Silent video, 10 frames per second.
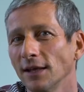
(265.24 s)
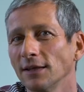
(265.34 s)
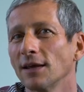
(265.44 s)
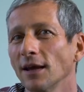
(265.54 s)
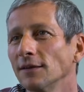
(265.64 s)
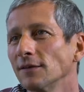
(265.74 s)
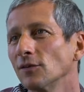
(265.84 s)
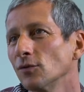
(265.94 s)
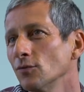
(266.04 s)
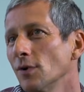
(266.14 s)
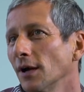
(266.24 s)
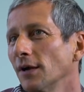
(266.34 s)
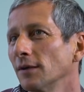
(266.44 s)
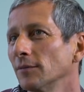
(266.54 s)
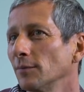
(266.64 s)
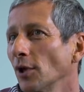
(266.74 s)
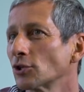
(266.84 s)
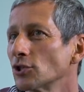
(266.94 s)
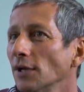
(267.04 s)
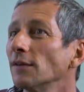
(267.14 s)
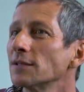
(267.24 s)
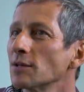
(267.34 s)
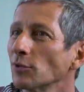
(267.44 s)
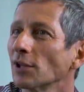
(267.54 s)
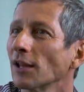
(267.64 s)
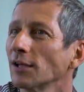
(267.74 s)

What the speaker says: dedicated to blockchain and distributed